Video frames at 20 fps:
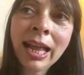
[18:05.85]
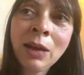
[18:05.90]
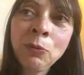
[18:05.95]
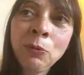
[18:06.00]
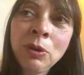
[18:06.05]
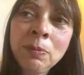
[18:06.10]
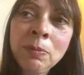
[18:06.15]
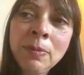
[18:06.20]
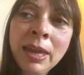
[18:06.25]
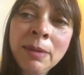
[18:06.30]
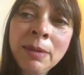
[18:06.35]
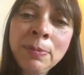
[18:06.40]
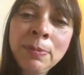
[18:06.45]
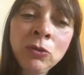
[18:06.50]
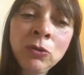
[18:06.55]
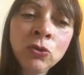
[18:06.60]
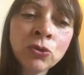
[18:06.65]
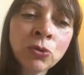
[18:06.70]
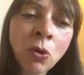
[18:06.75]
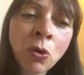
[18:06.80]
And we may
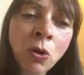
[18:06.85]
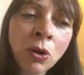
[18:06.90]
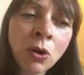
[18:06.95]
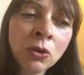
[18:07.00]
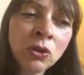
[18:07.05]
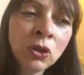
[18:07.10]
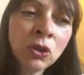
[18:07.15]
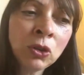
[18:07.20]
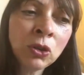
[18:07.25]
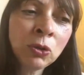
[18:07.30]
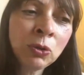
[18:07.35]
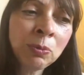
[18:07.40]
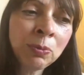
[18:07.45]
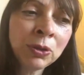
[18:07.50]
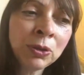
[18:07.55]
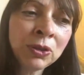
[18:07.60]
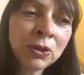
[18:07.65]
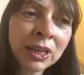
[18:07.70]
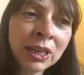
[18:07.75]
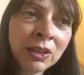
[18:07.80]
be drawn to
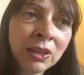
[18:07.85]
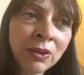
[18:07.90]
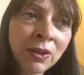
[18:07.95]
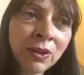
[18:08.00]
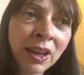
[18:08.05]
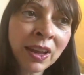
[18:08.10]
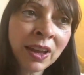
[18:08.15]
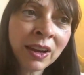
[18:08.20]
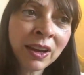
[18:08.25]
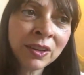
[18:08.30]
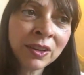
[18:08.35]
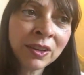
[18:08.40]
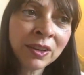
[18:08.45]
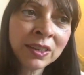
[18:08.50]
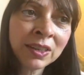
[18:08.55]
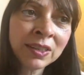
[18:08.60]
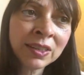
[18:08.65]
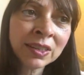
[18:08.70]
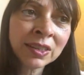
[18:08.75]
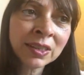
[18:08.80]
particular
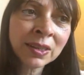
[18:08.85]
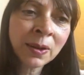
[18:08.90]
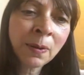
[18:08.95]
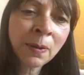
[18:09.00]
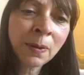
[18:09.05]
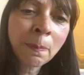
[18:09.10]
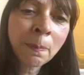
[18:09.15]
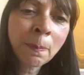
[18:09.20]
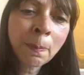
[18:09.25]
areas.